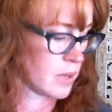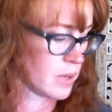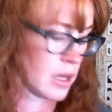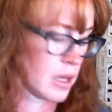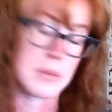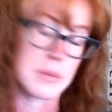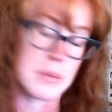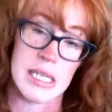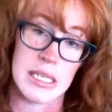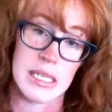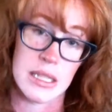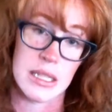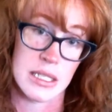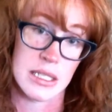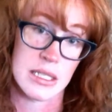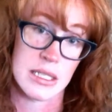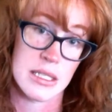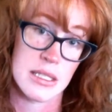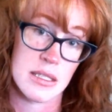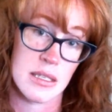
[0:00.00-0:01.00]
update
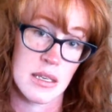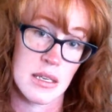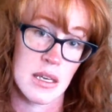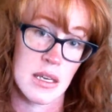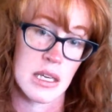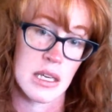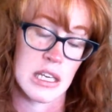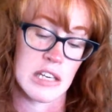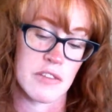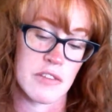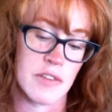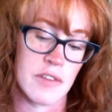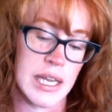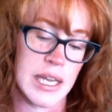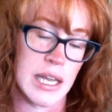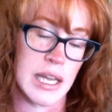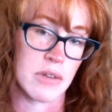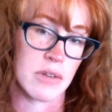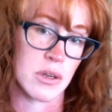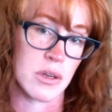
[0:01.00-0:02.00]
this if I
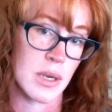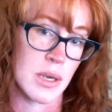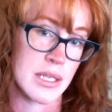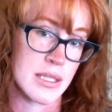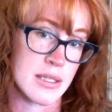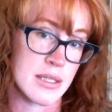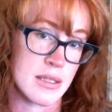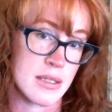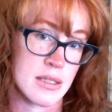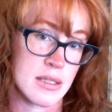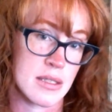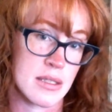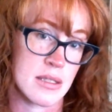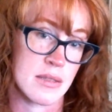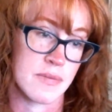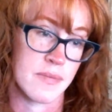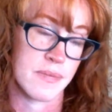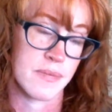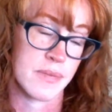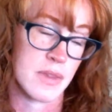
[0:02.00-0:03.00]
get requests
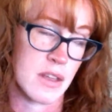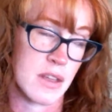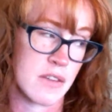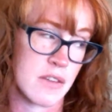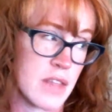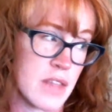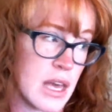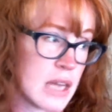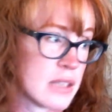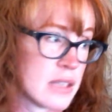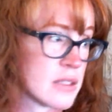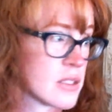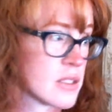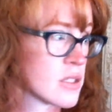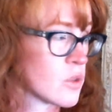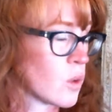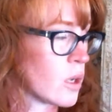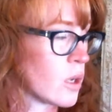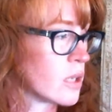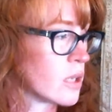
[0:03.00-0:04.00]
of that
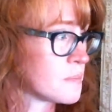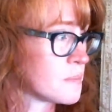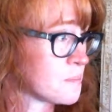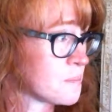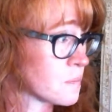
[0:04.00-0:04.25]
sort.